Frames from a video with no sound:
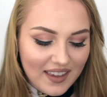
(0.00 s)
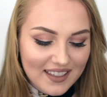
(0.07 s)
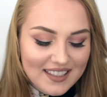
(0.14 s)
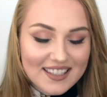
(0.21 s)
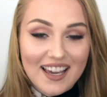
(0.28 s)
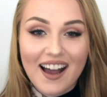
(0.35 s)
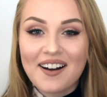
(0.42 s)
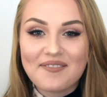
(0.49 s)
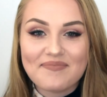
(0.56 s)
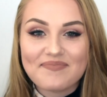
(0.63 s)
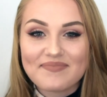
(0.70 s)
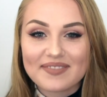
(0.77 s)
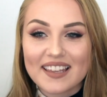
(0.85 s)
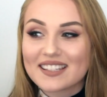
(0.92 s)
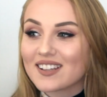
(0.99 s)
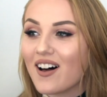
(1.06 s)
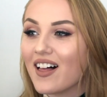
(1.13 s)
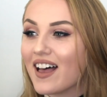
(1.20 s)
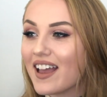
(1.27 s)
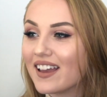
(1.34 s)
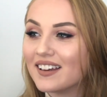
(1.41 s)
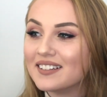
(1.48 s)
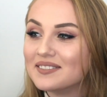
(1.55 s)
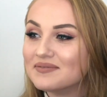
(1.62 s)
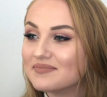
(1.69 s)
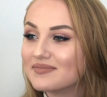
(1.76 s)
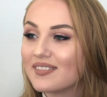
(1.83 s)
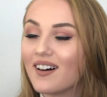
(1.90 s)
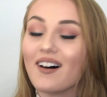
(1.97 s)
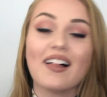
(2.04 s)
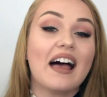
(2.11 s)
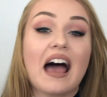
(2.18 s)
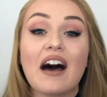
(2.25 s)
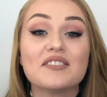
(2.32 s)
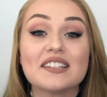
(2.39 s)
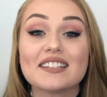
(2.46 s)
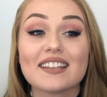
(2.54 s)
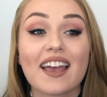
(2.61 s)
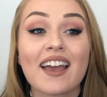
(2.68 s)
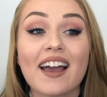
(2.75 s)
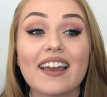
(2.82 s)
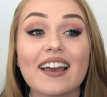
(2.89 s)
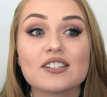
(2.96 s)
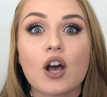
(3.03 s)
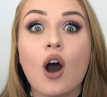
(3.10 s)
Yeah, that's all I have to say, I guess.